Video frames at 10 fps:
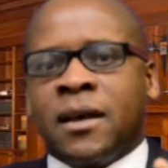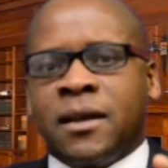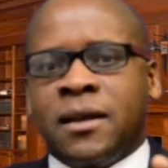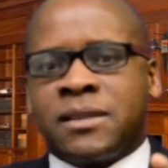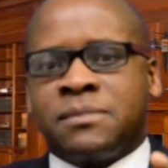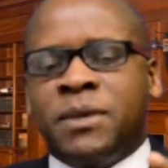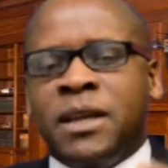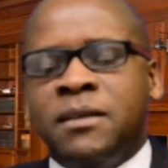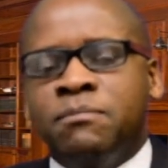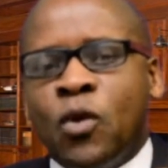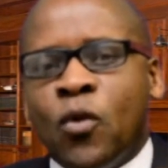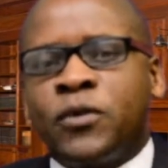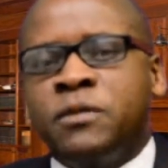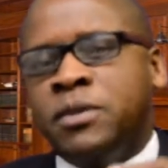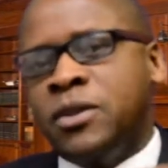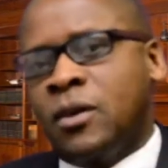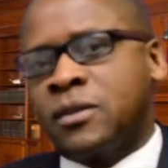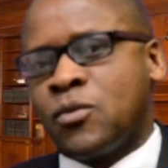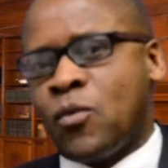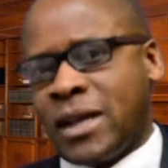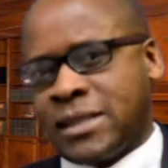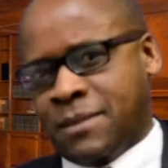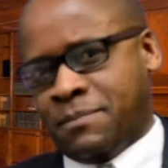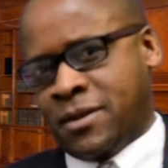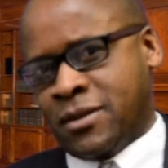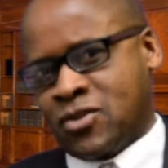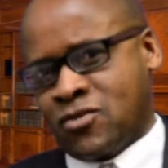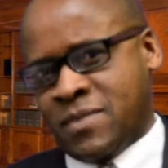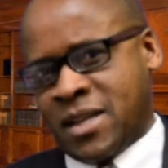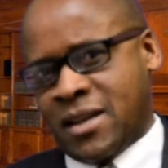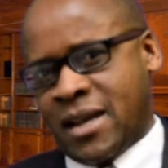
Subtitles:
it's been moved beyond where it's supposed to be.